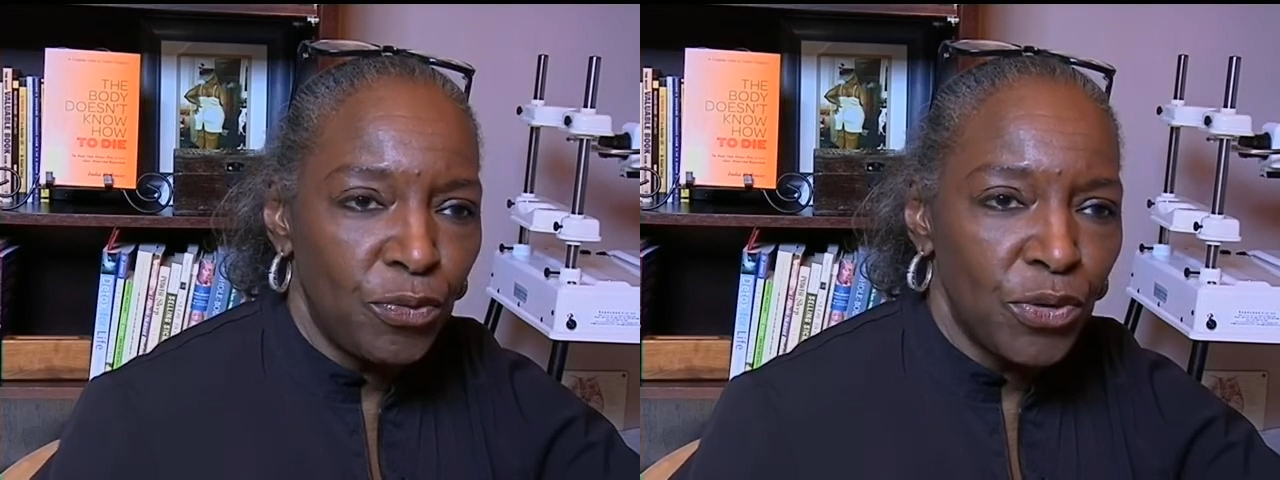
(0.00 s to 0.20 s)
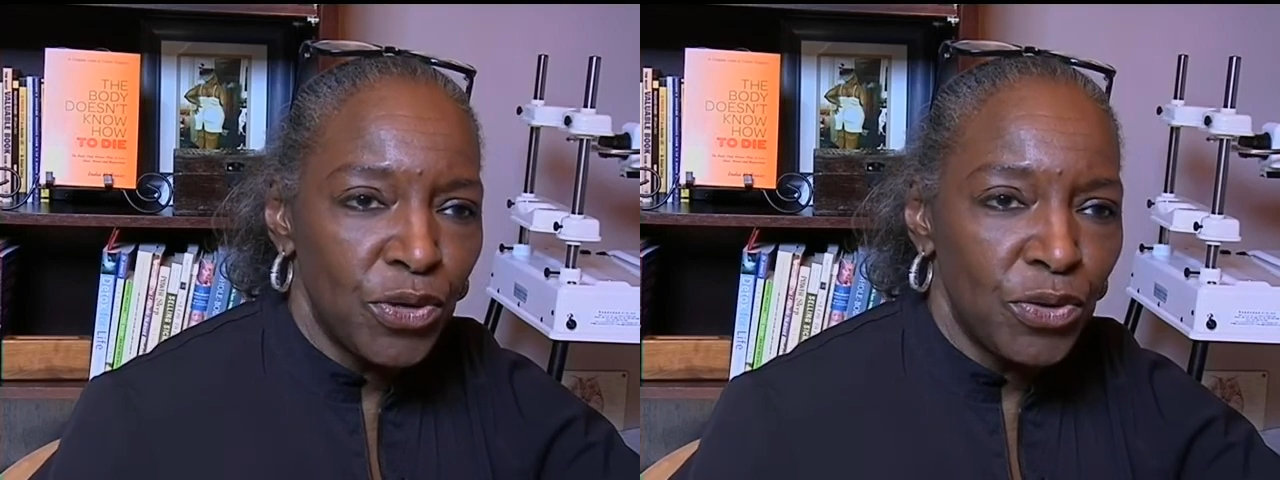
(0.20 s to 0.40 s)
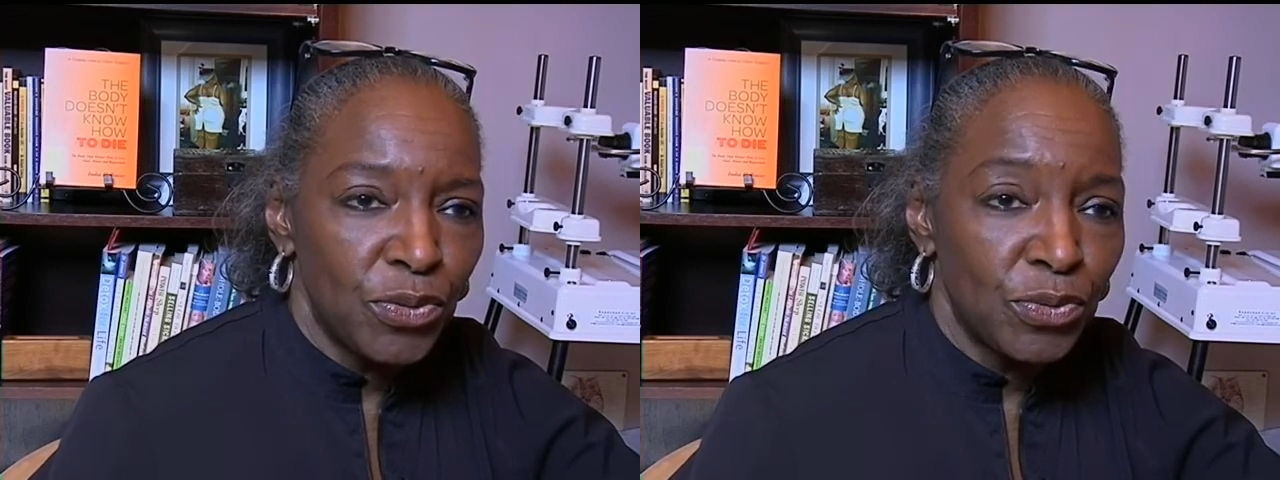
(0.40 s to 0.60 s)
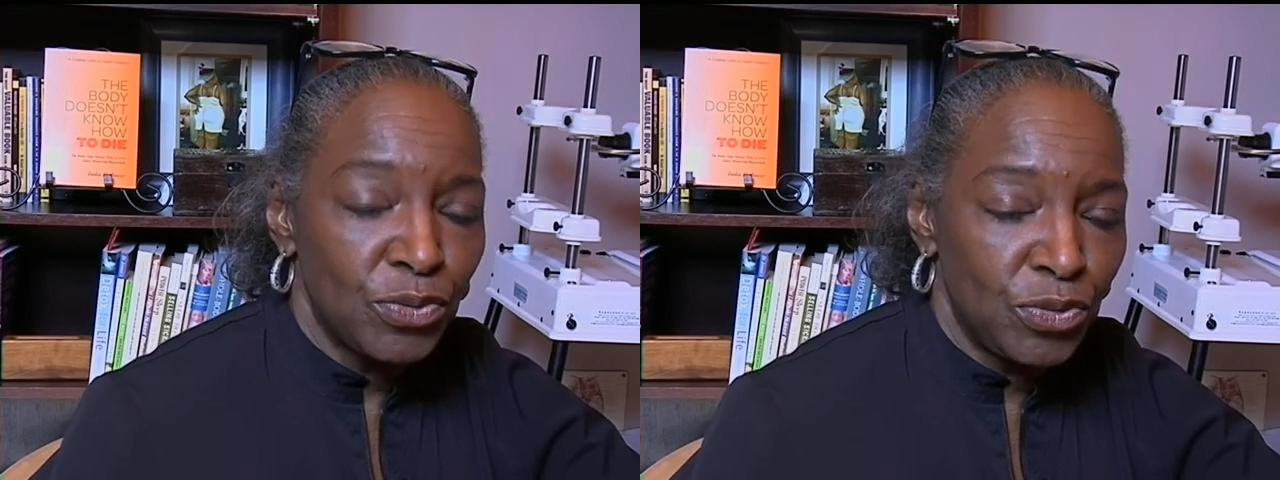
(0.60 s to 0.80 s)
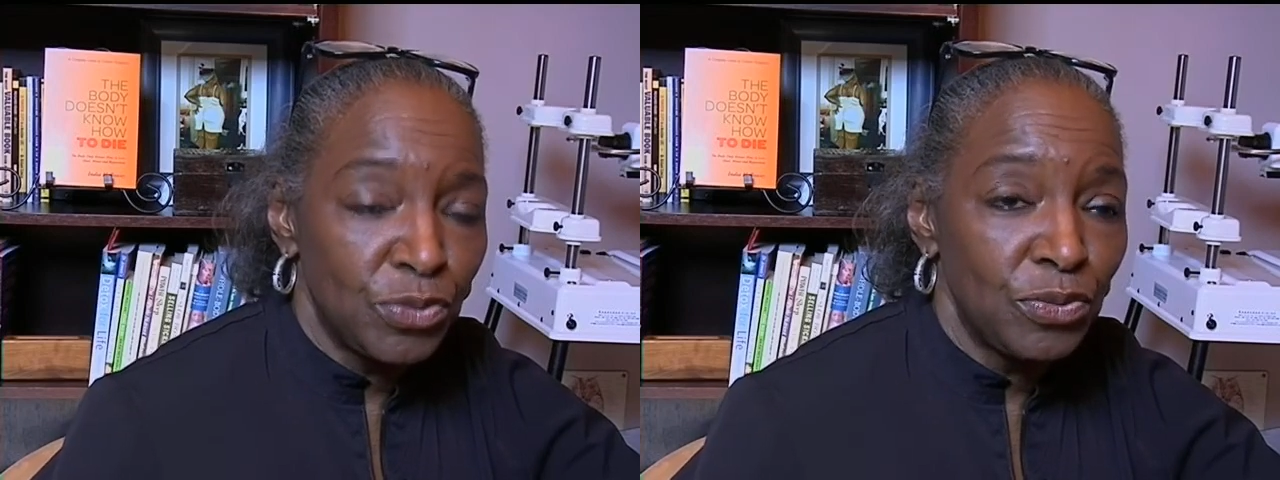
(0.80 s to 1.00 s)
for you
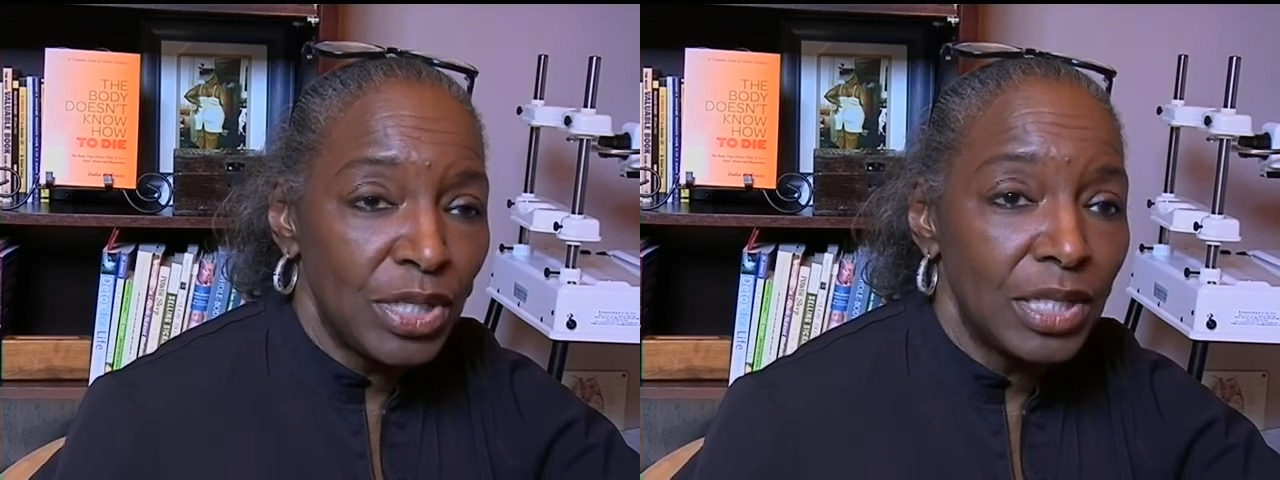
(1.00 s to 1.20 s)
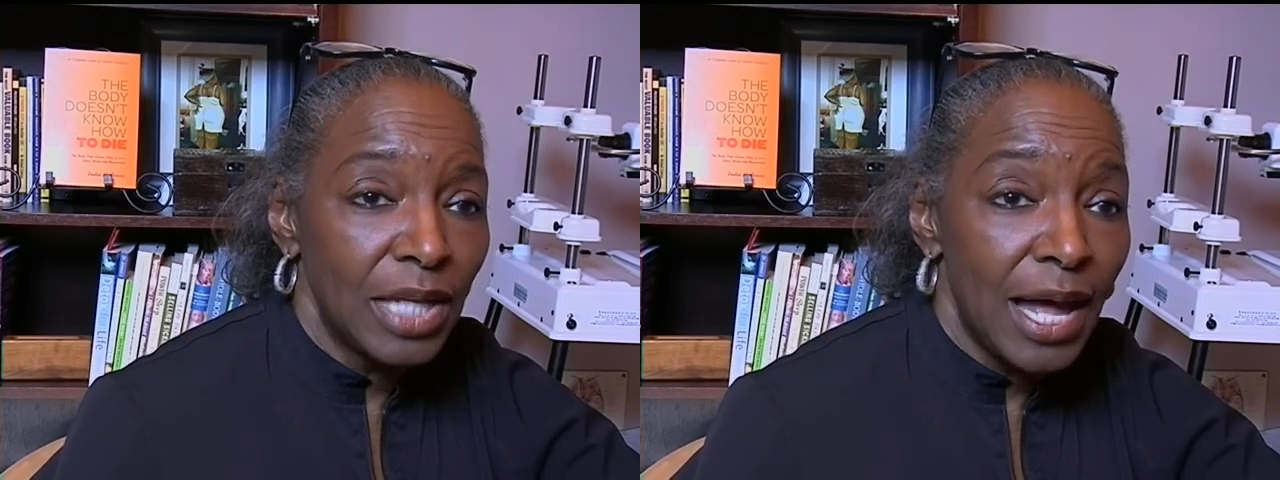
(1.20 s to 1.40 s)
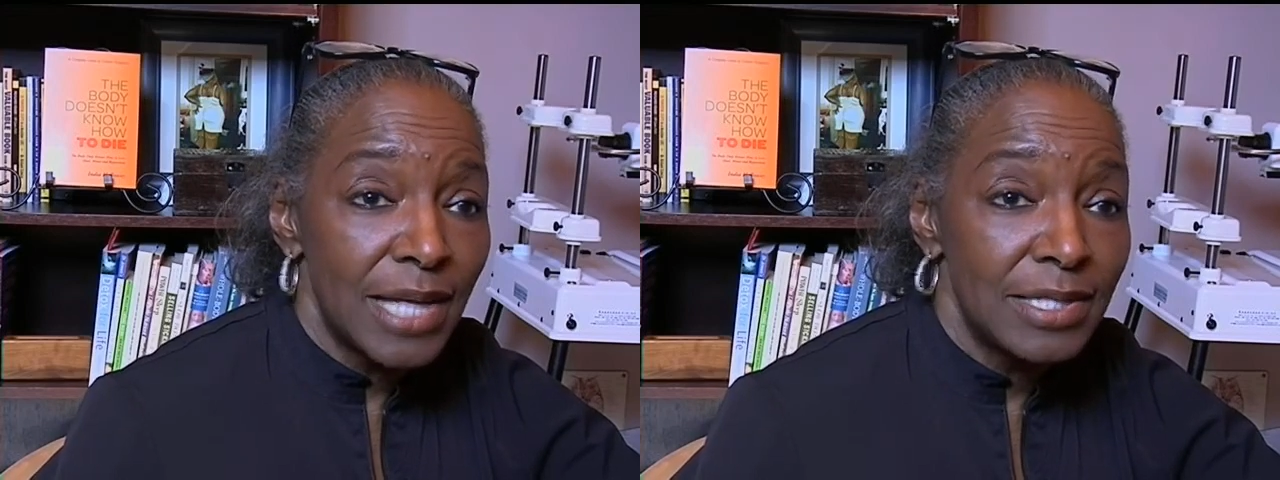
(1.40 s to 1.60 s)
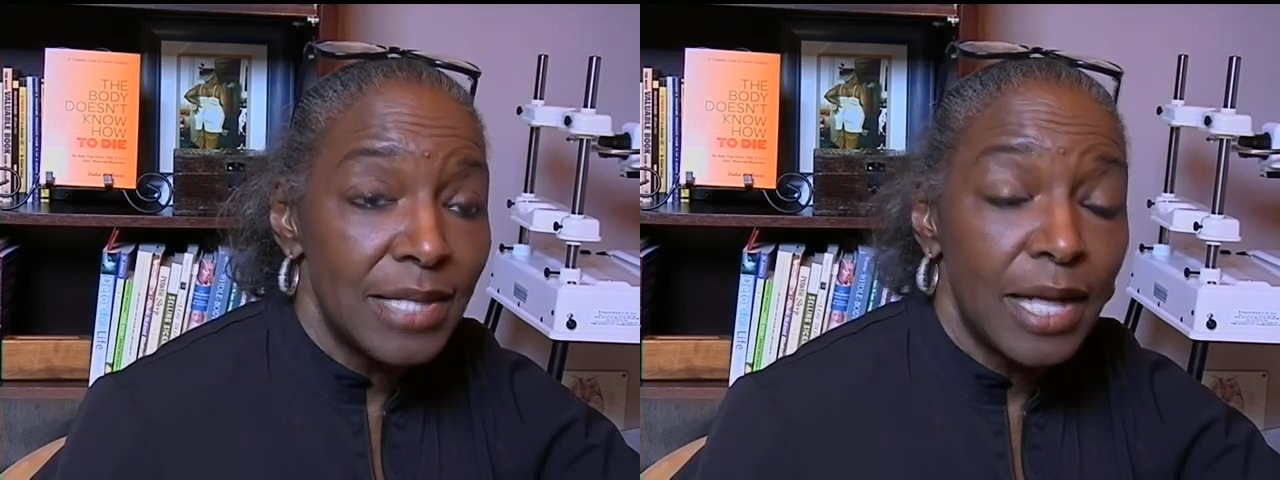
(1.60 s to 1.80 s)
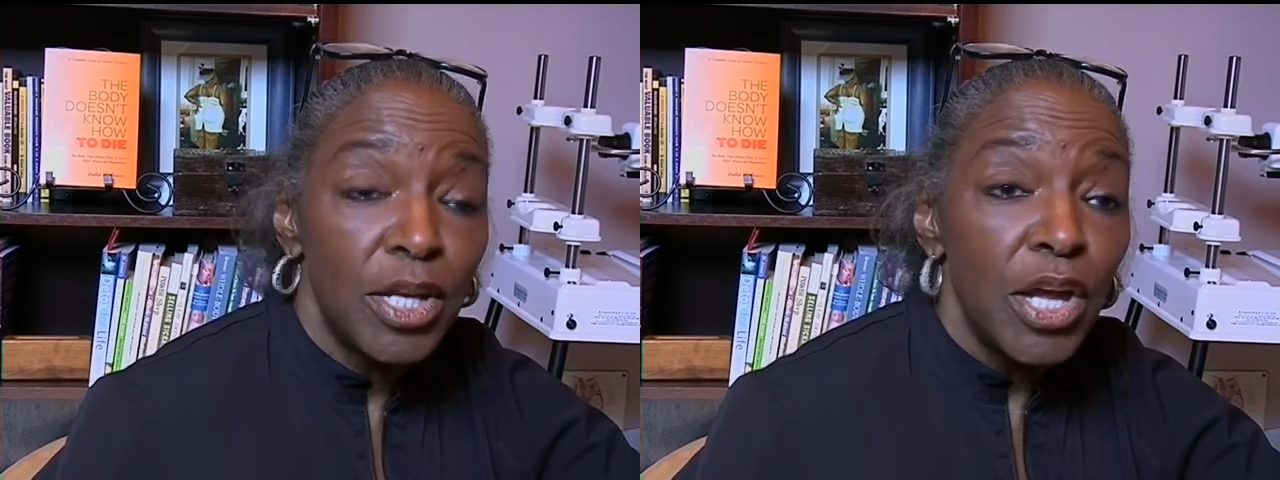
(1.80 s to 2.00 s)
to realize
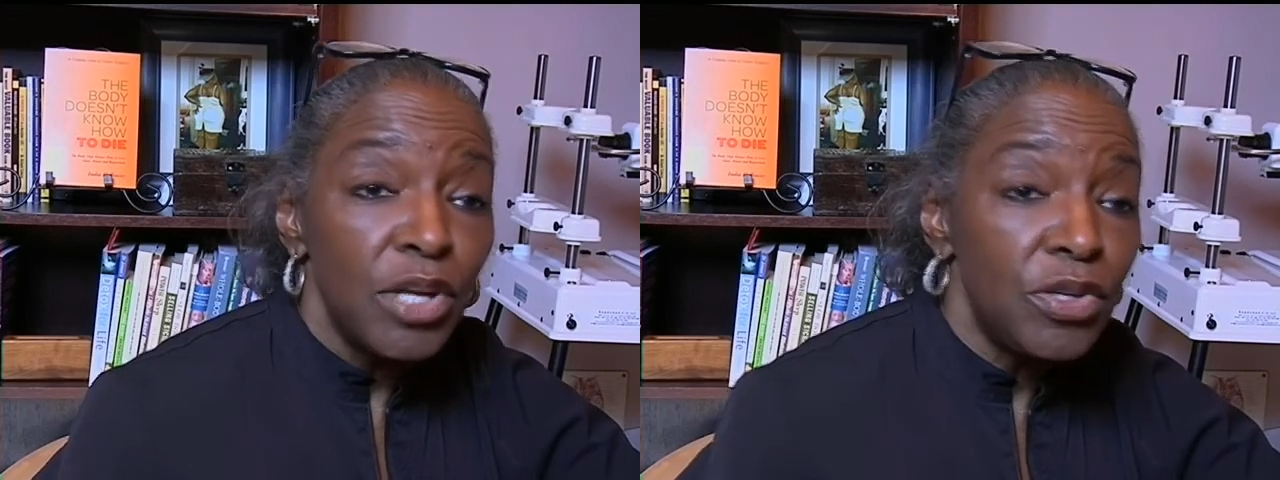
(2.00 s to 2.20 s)
that